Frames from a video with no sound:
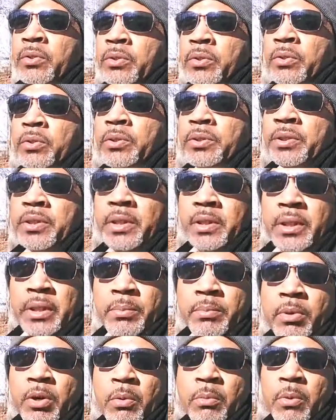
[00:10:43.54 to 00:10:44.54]
you can see
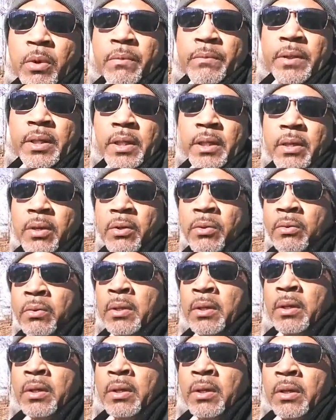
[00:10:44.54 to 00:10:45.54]
the promo video.
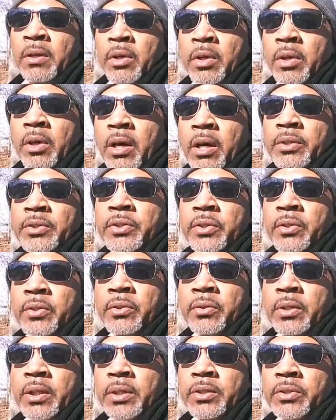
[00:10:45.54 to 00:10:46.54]
You can
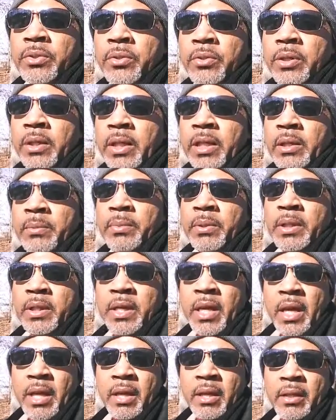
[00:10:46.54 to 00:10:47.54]
also tour the
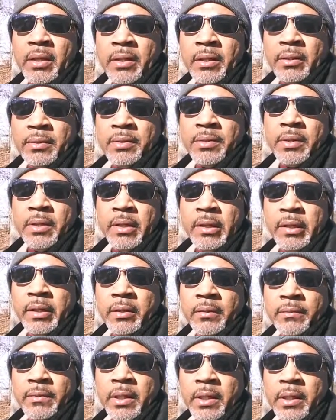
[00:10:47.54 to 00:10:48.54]
EPKs
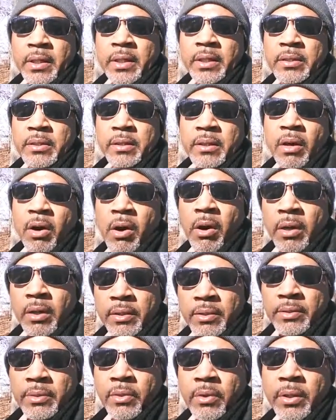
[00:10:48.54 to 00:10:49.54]
of each of the
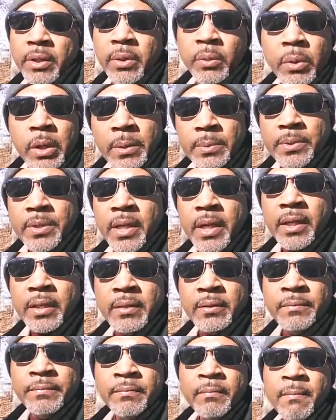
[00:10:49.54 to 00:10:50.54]
artists or their
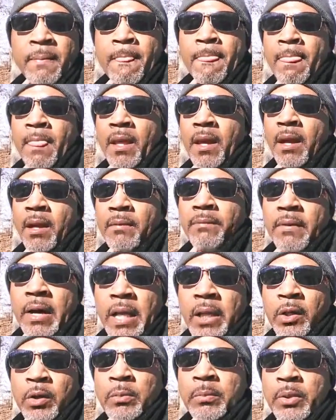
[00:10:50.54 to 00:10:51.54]
website.
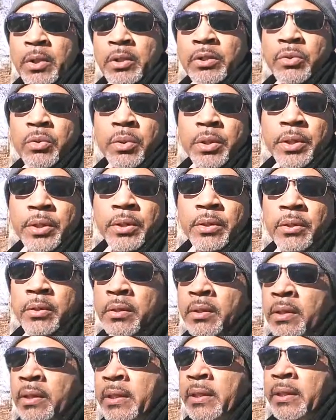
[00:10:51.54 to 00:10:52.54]
Follow them on Twitter,
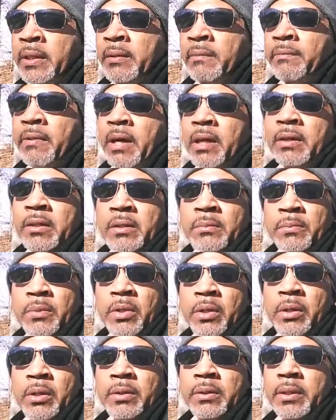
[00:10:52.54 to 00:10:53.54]
follow them
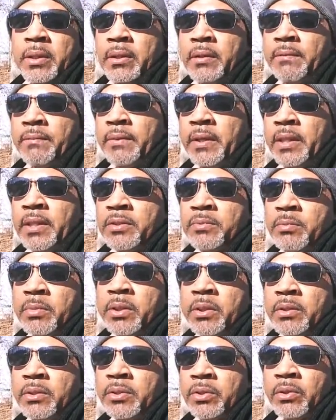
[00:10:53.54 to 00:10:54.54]
on
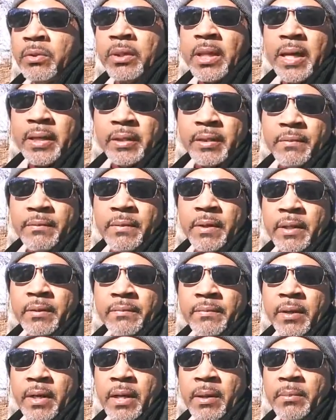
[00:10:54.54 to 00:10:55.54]
Facebook, like the
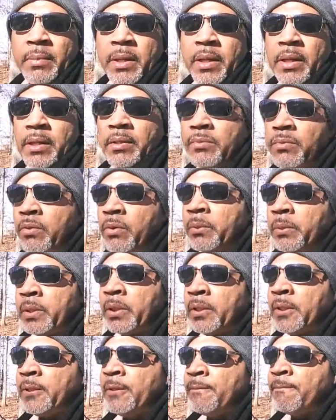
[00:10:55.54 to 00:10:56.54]
fan page for me.
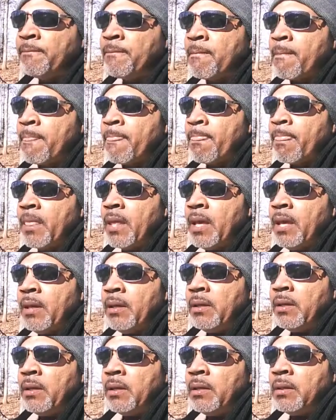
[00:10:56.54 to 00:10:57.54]
And,